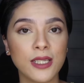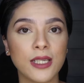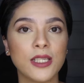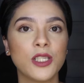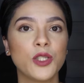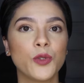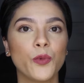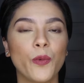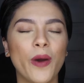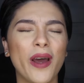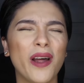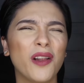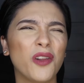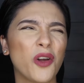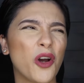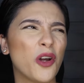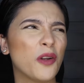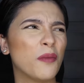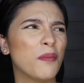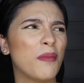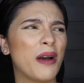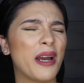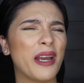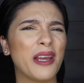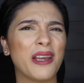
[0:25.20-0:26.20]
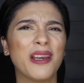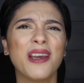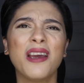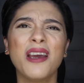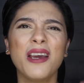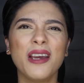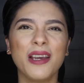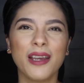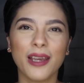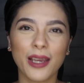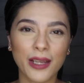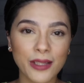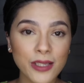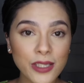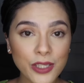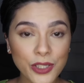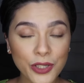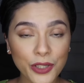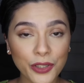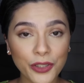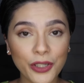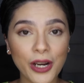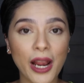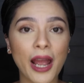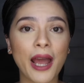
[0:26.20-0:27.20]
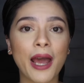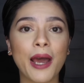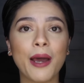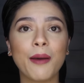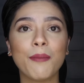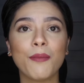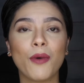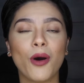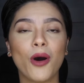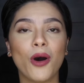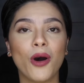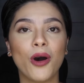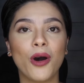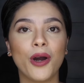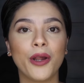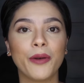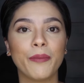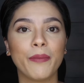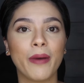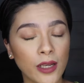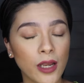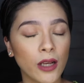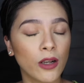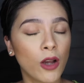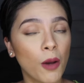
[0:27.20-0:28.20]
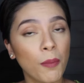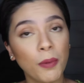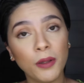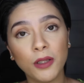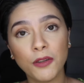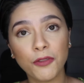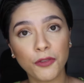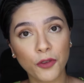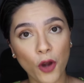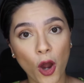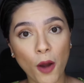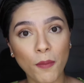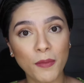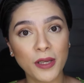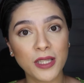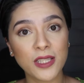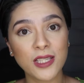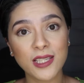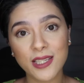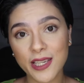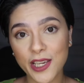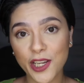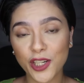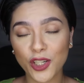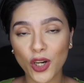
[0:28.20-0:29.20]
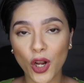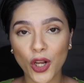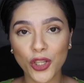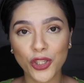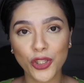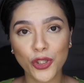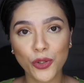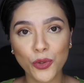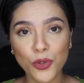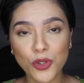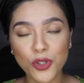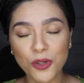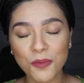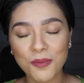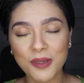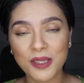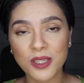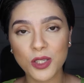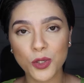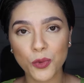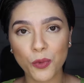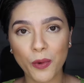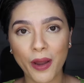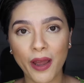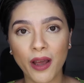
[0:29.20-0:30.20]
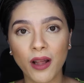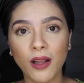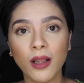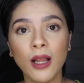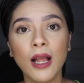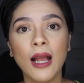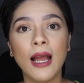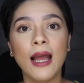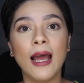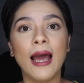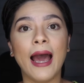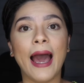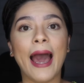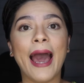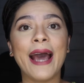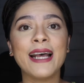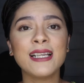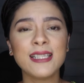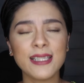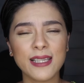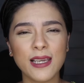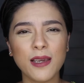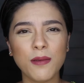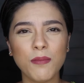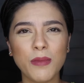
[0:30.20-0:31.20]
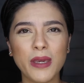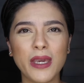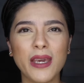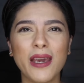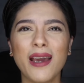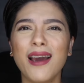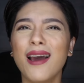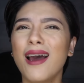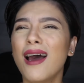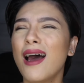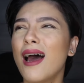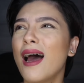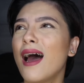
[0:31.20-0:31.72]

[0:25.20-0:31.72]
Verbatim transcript: as well on my Instagram, on a couple of comments here on YouTube as well, asking me,